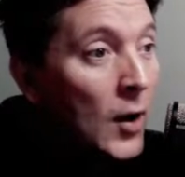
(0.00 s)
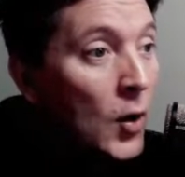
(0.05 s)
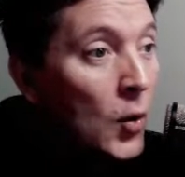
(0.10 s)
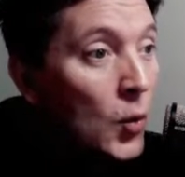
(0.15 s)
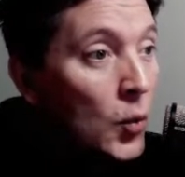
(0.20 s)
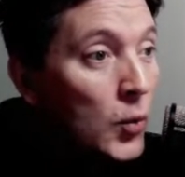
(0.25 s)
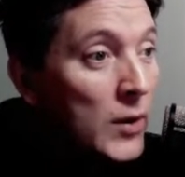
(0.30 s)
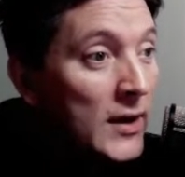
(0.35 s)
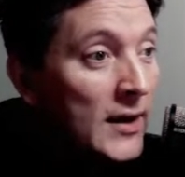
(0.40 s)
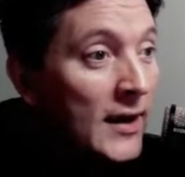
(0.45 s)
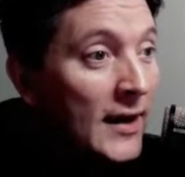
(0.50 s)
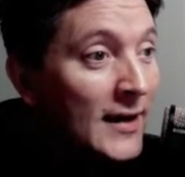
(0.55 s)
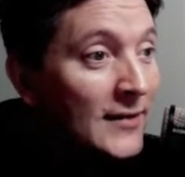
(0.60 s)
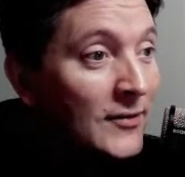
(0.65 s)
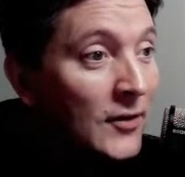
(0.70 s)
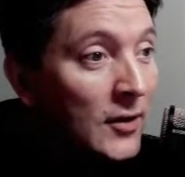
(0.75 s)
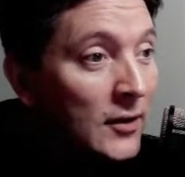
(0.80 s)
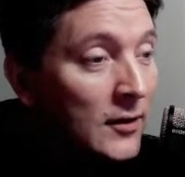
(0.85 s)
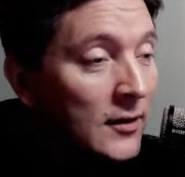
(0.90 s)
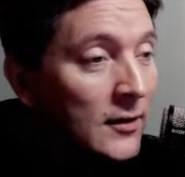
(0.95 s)

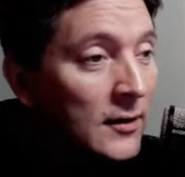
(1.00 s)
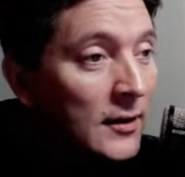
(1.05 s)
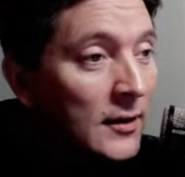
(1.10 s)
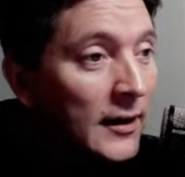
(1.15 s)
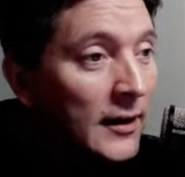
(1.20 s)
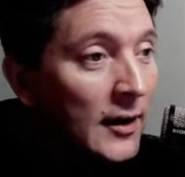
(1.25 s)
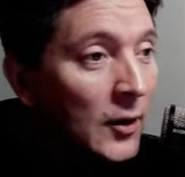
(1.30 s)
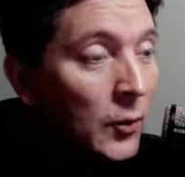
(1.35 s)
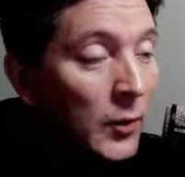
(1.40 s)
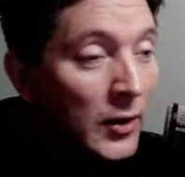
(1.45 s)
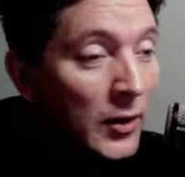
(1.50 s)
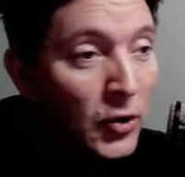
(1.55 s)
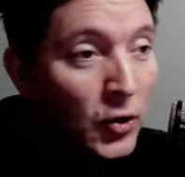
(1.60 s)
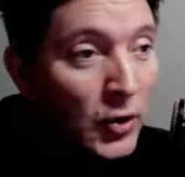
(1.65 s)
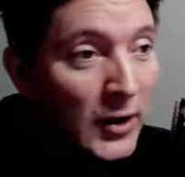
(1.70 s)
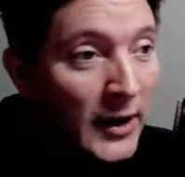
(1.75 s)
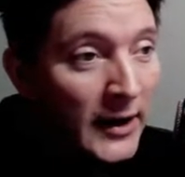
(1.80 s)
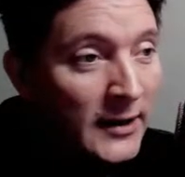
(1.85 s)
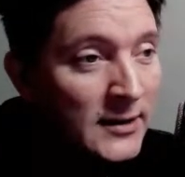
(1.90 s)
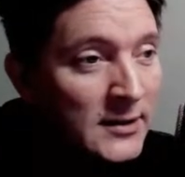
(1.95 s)
weekender with you
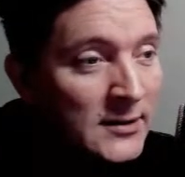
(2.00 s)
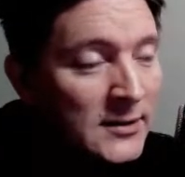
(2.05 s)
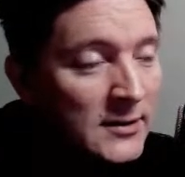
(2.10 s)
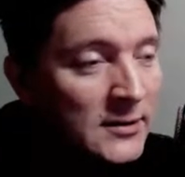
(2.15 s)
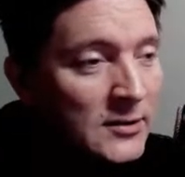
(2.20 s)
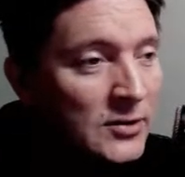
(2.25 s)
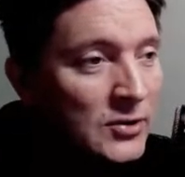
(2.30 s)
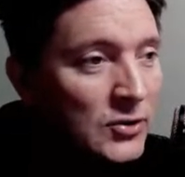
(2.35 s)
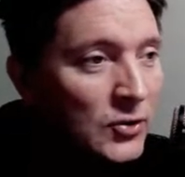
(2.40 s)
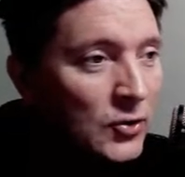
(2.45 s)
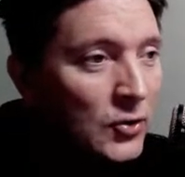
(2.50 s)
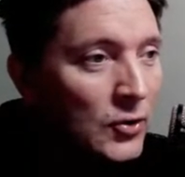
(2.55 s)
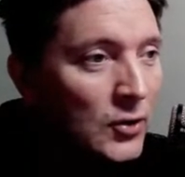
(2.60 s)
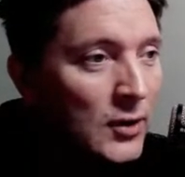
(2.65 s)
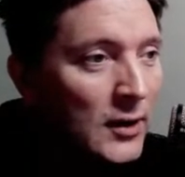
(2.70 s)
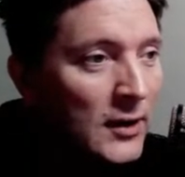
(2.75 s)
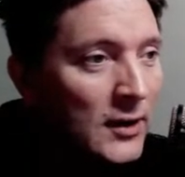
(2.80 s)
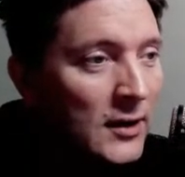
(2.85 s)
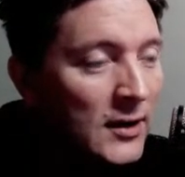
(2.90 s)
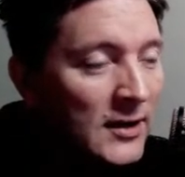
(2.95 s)
guys, so
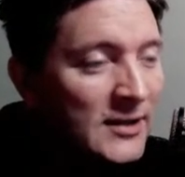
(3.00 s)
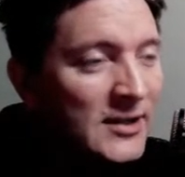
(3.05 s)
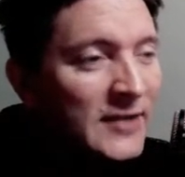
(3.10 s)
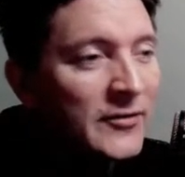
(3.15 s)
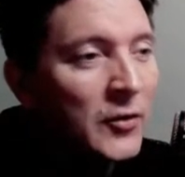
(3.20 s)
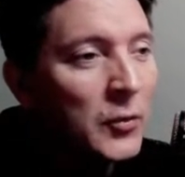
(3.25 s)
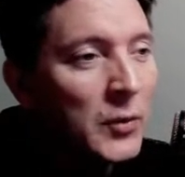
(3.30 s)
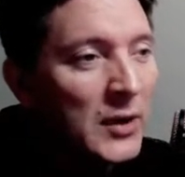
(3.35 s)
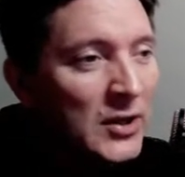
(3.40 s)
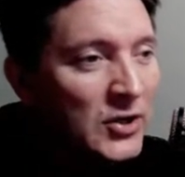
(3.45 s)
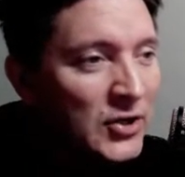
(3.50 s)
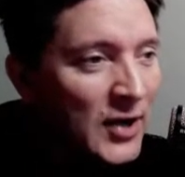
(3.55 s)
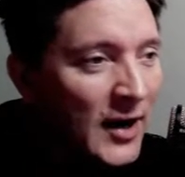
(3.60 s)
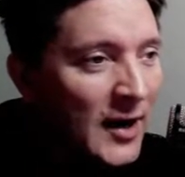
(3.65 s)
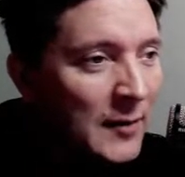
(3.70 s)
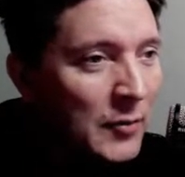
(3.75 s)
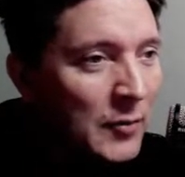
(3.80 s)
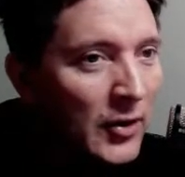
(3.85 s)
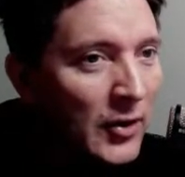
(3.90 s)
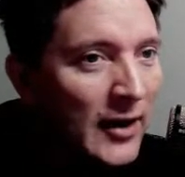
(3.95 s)
let's have a wee chat
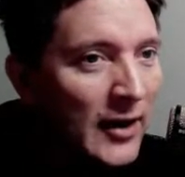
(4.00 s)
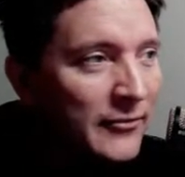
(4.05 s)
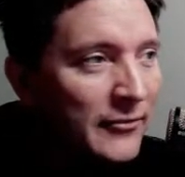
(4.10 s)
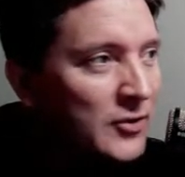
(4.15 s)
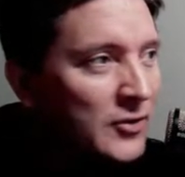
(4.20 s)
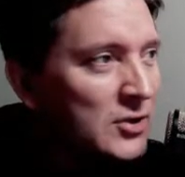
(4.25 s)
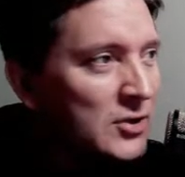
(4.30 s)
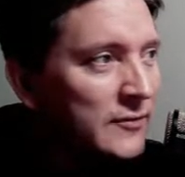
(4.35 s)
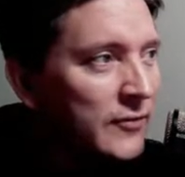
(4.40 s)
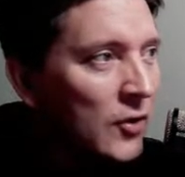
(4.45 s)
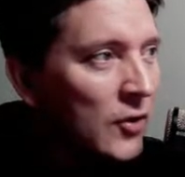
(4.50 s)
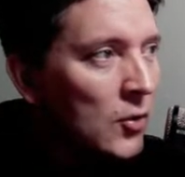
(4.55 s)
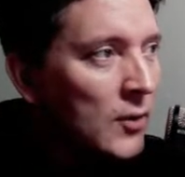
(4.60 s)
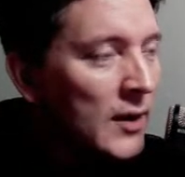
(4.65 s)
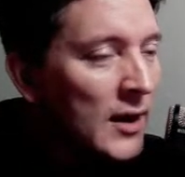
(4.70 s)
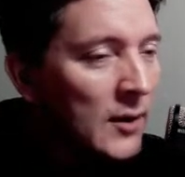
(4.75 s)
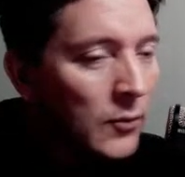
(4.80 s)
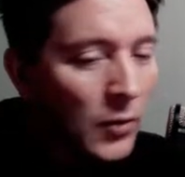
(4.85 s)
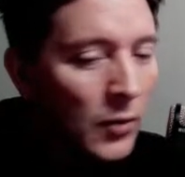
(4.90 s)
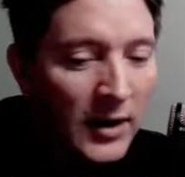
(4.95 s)
about that first of all, and
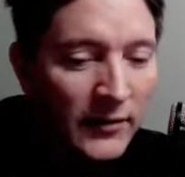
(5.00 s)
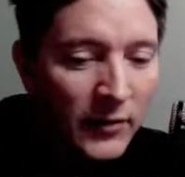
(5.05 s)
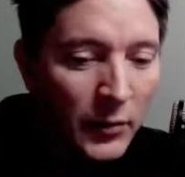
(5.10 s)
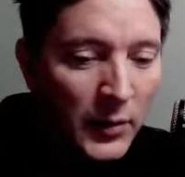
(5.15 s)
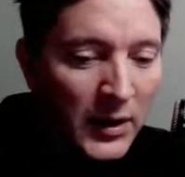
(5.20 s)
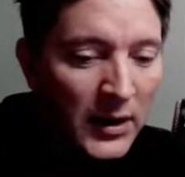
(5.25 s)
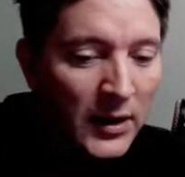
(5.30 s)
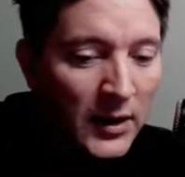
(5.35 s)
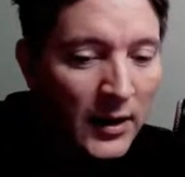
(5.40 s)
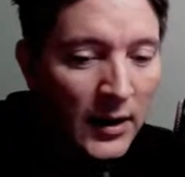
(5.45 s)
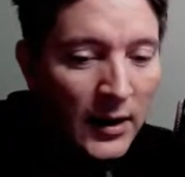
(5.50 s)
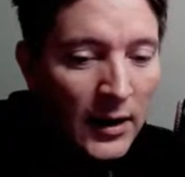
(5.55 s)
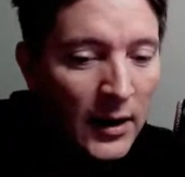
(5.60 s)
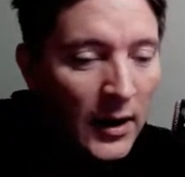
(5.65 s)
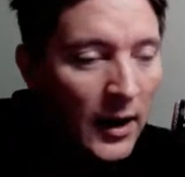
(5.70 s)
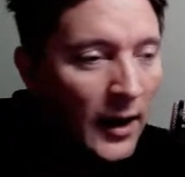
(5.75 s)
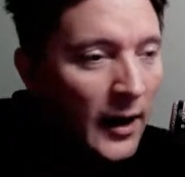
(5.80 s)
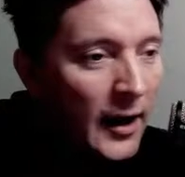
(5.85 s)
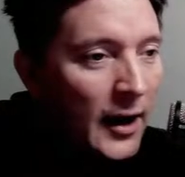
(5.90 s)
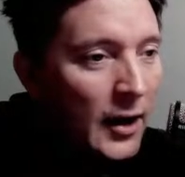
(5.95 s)
then we'll have a wee
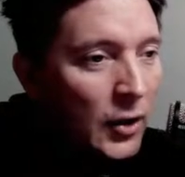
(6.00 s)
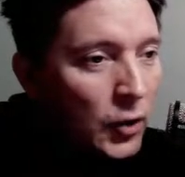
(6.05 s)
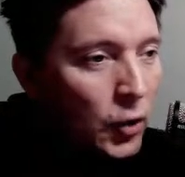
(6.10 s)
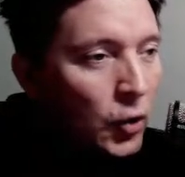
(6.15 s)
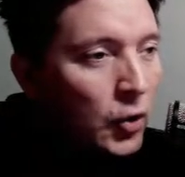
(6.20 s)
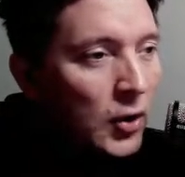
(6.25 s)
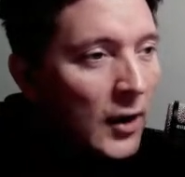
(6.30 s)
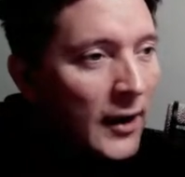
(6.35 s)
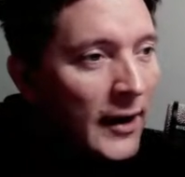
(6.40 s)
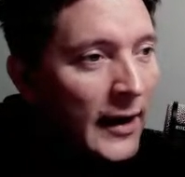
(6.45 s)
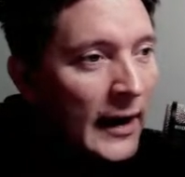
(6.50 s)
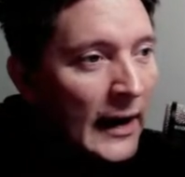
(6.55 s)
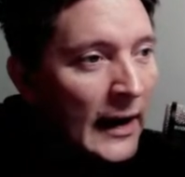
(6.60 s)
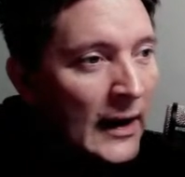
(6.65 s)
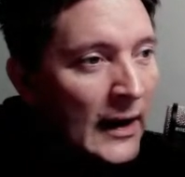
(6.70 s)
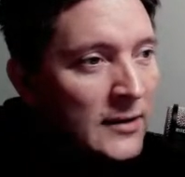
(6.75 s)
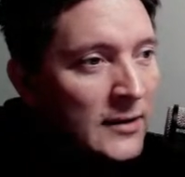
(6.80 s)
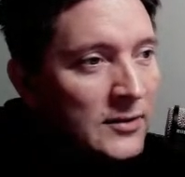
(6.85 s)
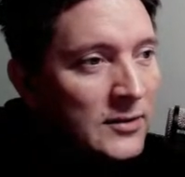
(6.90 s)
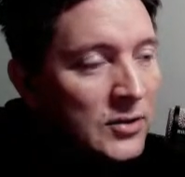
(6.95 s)
look
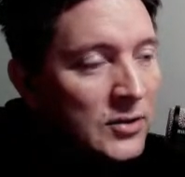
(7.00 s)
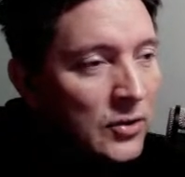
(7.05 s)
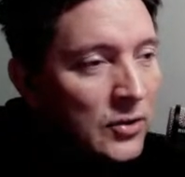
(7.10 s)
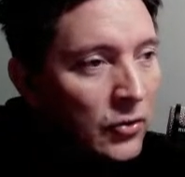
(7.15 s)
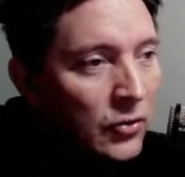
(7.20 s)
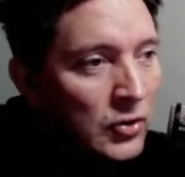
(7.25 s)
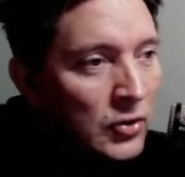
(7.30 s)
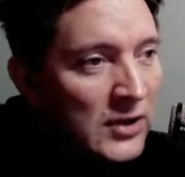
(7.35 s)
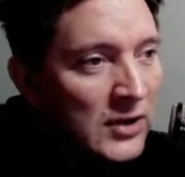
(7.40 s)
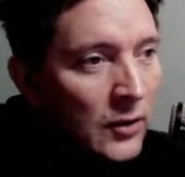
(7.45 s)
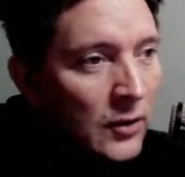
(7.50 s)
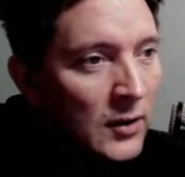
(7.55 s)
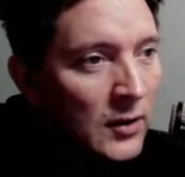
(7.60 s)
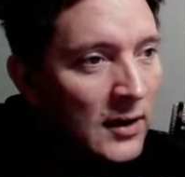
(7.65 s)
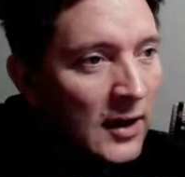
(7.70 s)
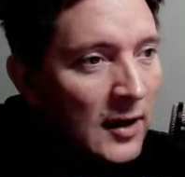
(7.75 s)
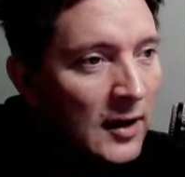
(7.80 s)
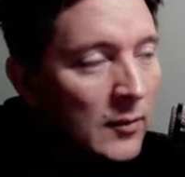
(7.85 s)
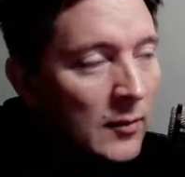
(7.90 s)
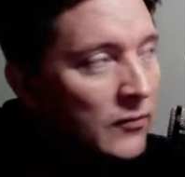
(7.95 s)
ahead to the Ross County
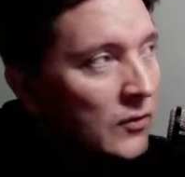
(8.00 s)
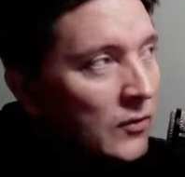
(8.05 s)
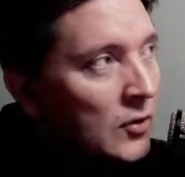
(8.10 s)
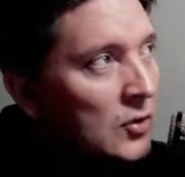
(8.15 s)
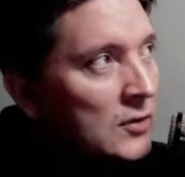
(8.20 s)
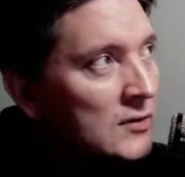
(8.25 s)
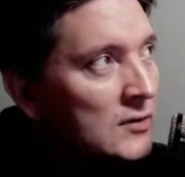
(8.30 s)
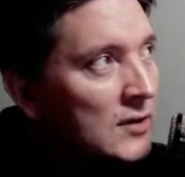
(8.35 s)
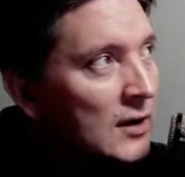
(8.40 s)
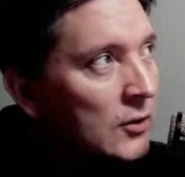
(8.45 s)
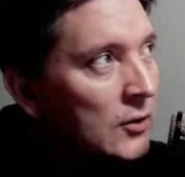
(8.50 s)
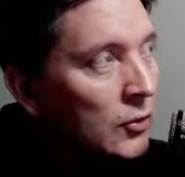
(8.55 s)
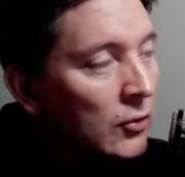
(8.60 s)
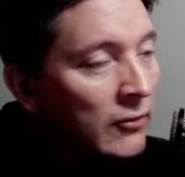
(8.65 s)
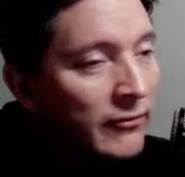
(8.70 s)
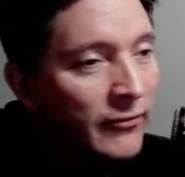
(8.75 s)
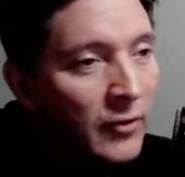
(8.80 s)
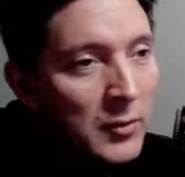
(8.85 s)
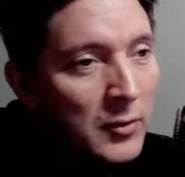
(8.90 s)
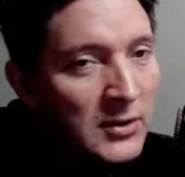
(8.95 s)
game, if you could look
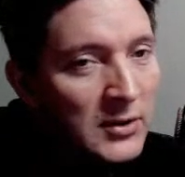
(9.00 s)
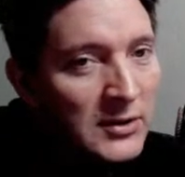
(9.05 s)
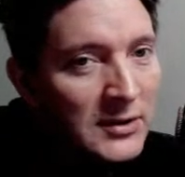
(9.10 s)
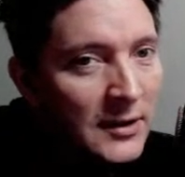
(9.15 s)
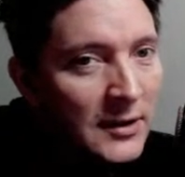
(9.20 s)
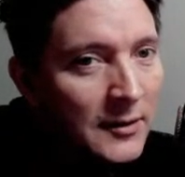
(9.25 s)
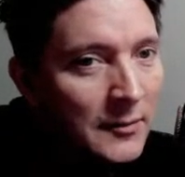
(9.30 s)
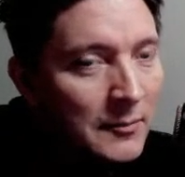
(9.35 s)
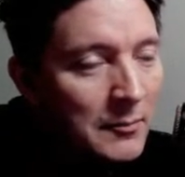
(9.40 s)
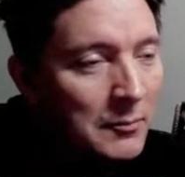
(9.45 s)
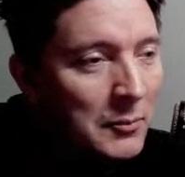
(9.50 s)
forward to it.